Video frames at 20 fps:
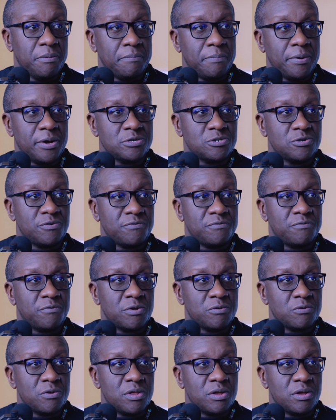Part of
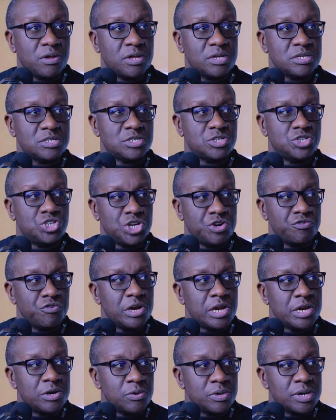what is
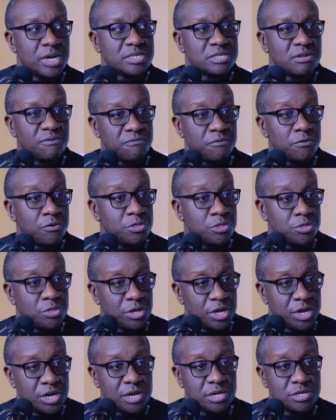generally known as the fourth
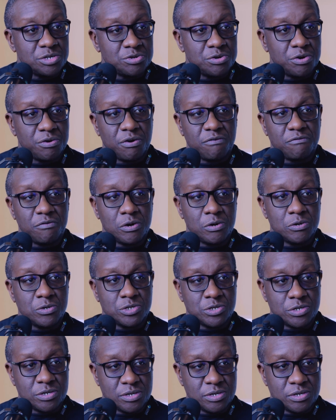industrial revolution.